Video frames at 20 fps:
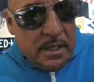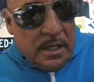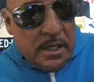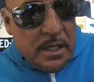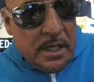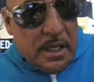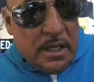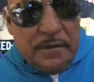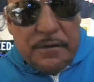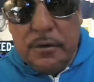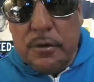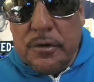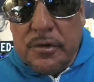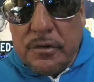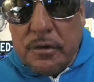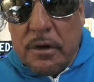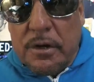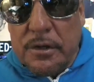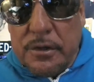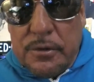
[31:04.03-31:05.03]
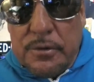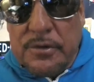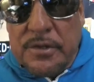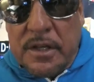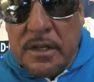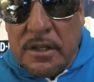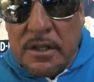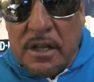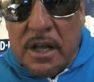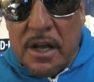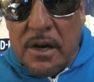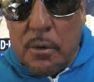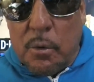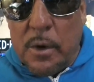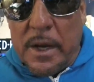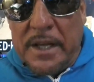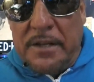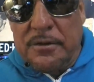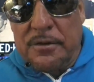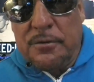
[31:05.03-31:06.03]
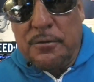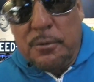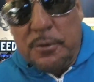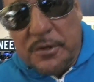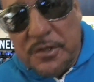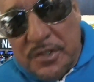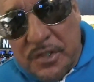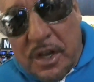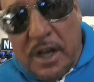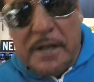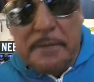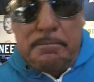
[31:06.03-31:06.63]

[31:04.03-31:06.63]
If you start using a lot of weight and you're doing side